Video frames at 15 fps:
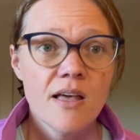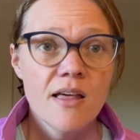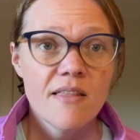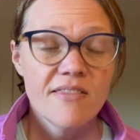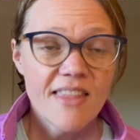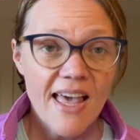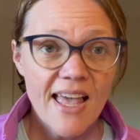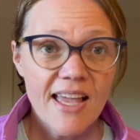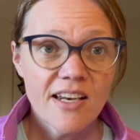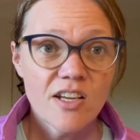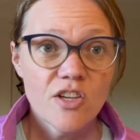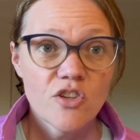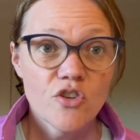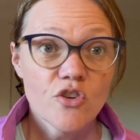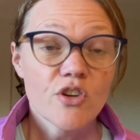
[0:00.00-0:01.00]

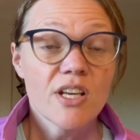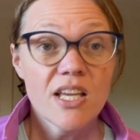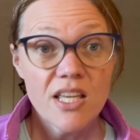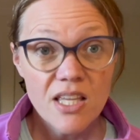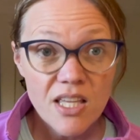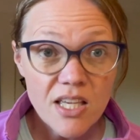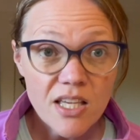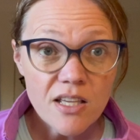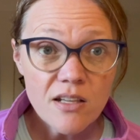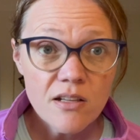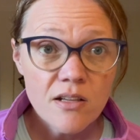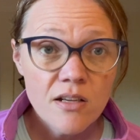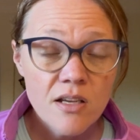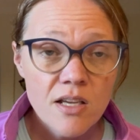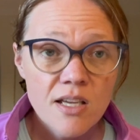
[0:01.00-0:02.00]
Then you're going to eat,
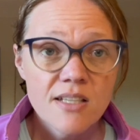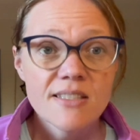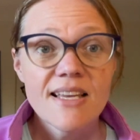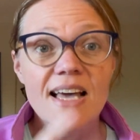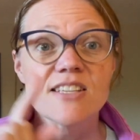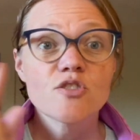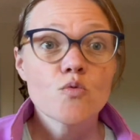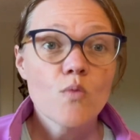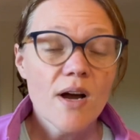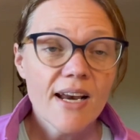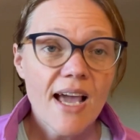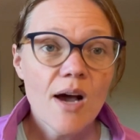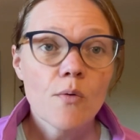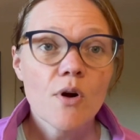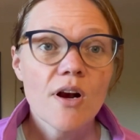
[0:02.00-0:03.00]
test 1
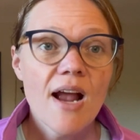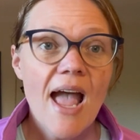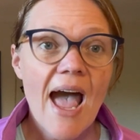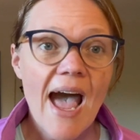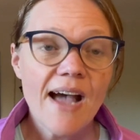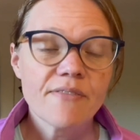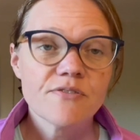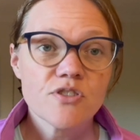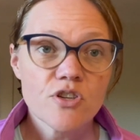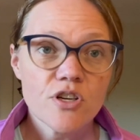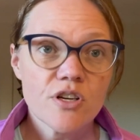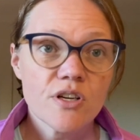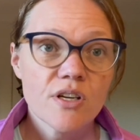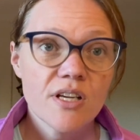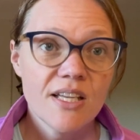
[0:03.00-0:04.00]
hour
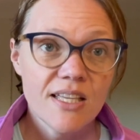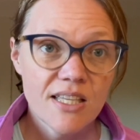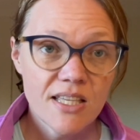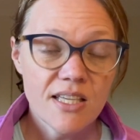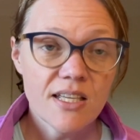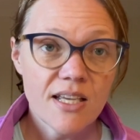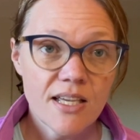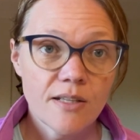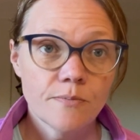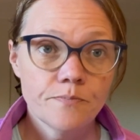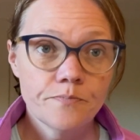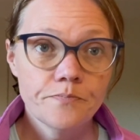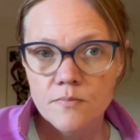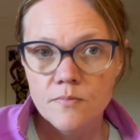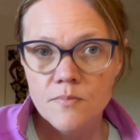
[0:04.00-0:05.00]
after eating.
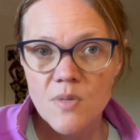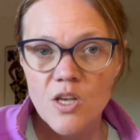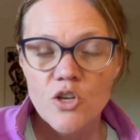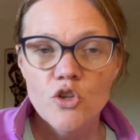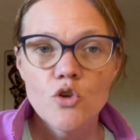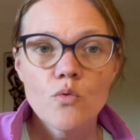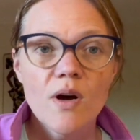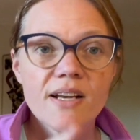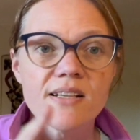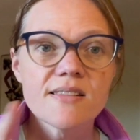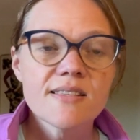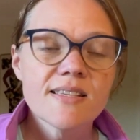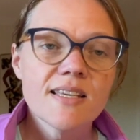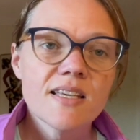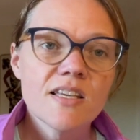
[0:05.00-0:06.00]
You want to
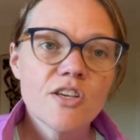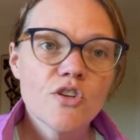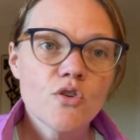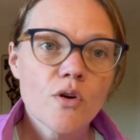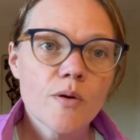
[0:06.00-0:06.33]
see your